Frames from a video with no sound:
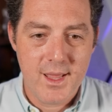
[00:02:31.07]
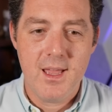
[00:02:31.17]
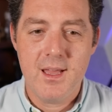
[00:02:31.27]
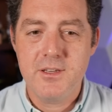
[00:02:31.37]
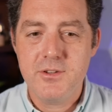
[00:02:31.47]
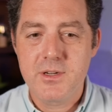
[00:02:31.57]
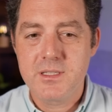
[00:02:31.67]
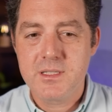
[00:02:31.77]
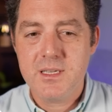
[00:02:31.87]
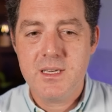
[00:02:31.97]
And you
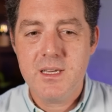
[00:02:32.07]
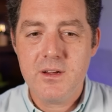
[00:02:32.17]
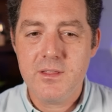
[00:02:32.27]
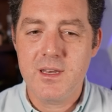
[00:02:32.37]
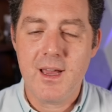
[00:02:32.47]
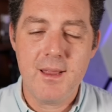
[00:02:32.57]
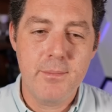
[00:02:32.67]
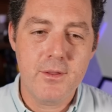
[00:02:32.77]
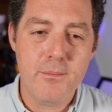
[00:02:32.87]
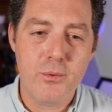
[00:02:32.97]
could see here the 9
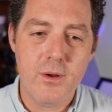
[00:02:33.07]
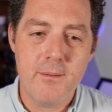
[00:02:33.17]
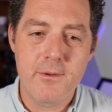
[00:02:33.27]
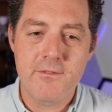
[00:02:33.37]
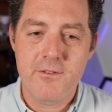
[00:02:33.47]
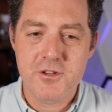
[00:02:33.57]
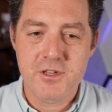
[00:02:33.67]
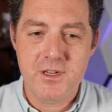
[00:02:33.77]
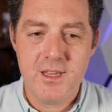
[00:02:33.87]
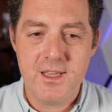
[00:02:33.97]
billion parameter
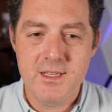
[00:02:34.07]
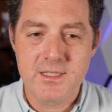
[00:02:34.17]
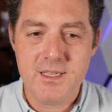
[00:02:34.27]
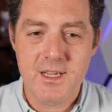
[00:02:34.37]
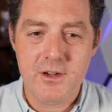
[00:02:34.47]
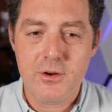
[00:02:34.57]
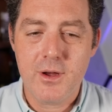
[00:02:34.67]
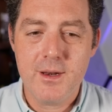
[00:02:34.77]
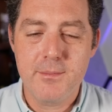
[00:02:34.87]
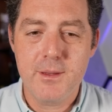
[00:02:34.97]
version is
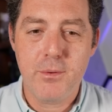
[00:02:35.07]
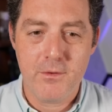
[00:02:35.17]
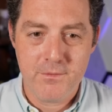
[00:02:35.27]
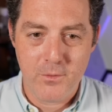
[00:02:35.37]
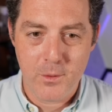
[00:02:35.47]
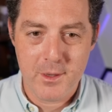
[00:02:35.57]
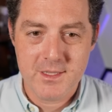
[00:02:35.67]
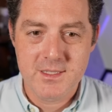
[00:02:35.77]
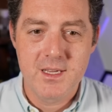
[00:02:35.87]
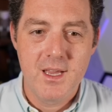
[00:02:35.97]
incredibly
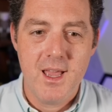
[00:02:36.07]
performant.